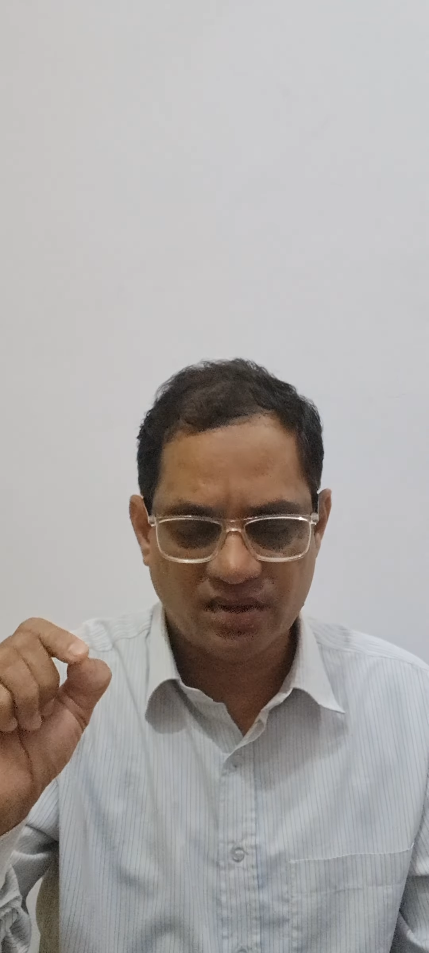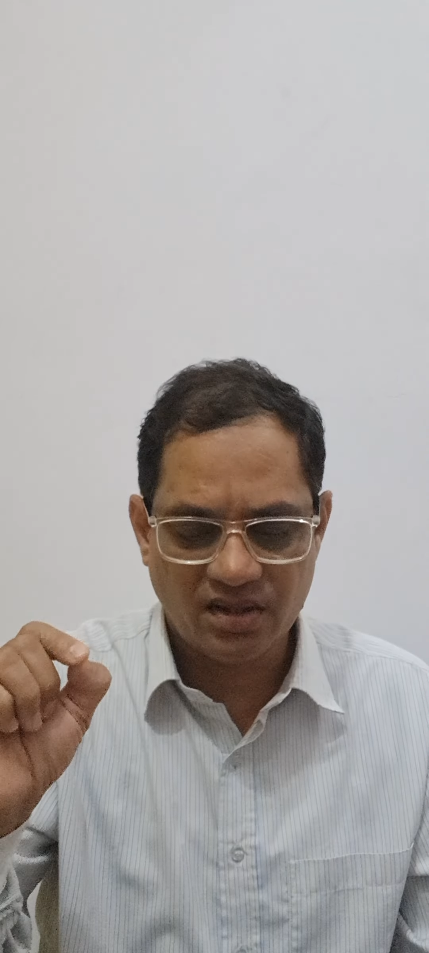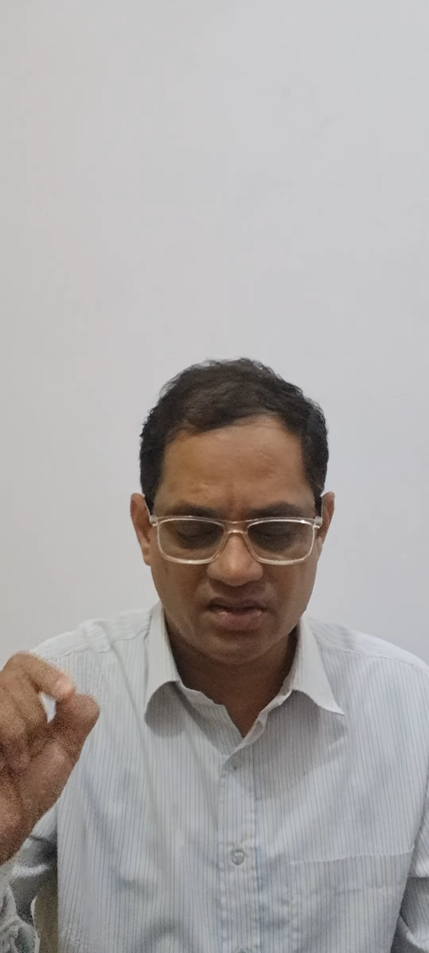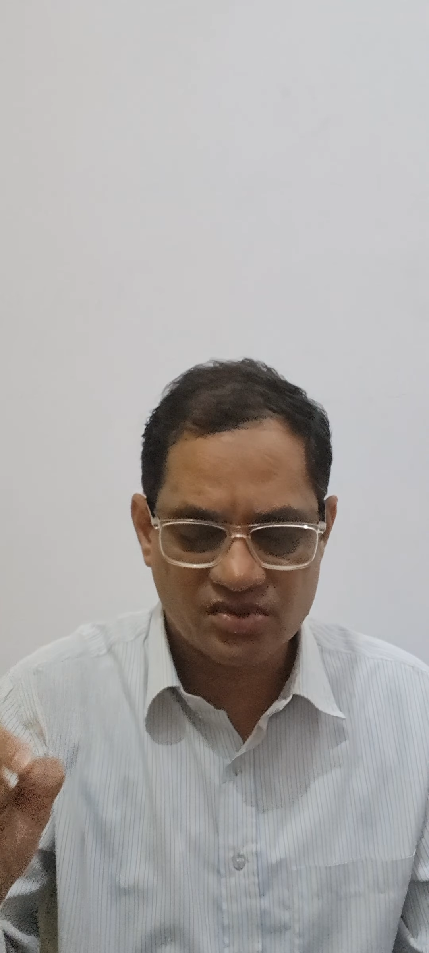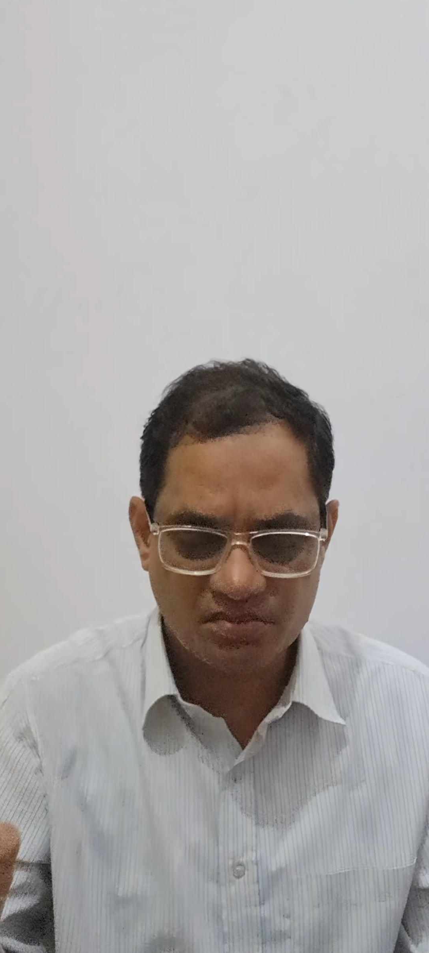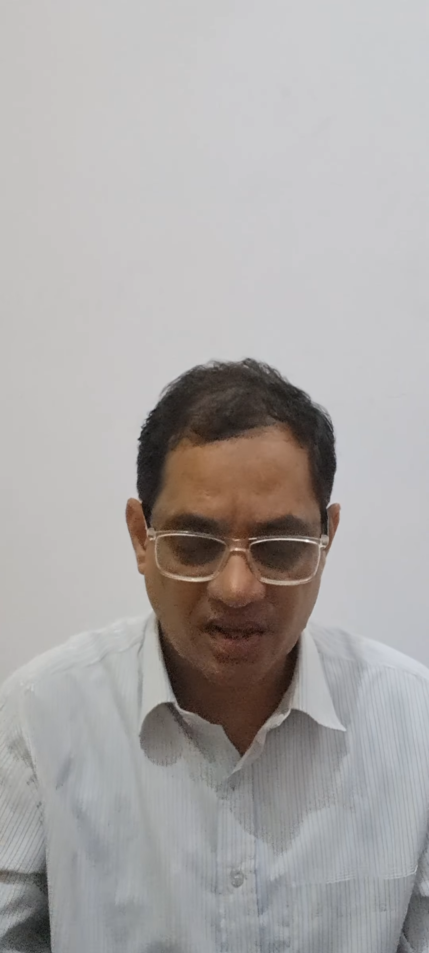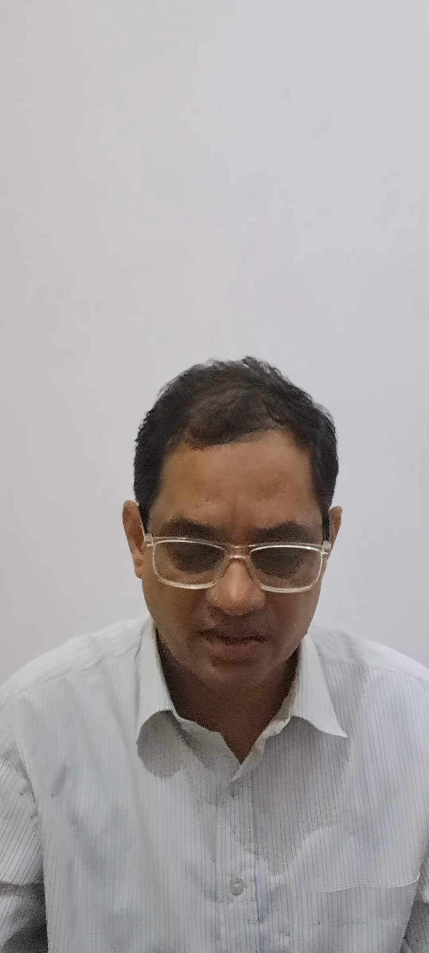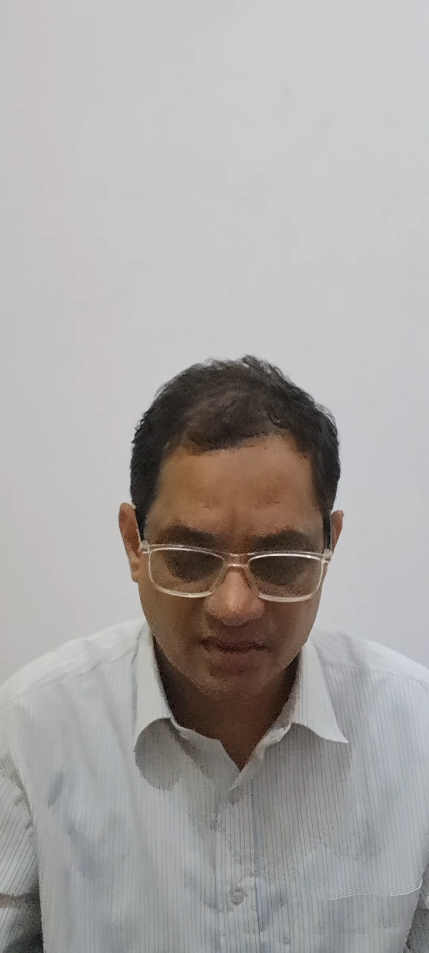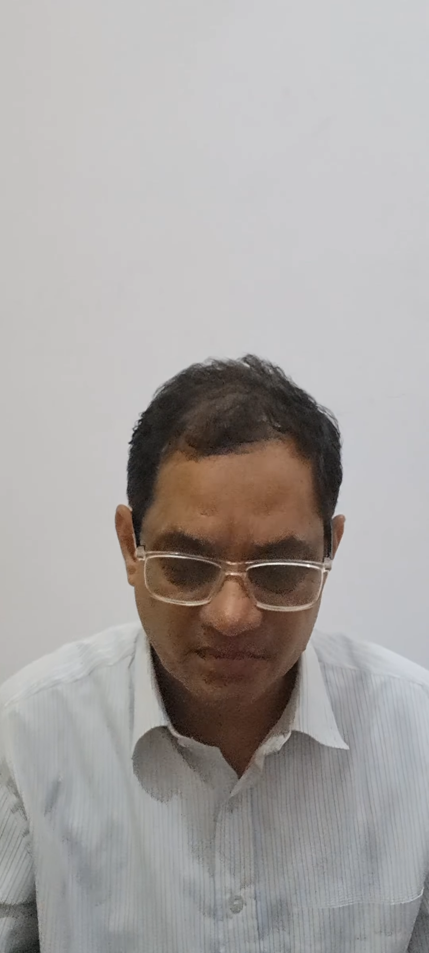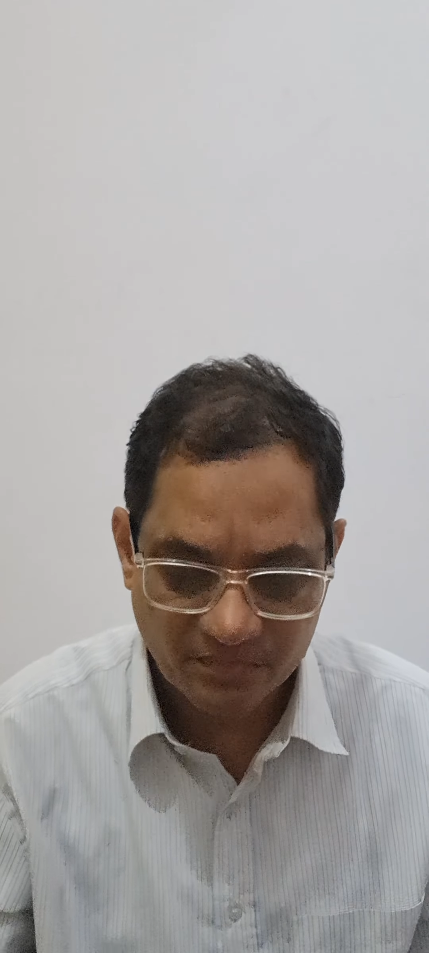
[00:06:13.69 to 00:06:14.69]
in his
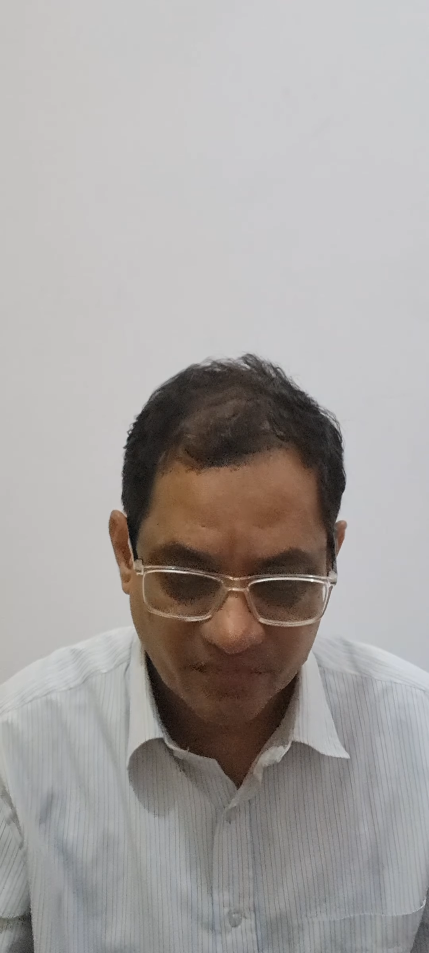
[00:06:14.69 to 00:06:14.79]
mind.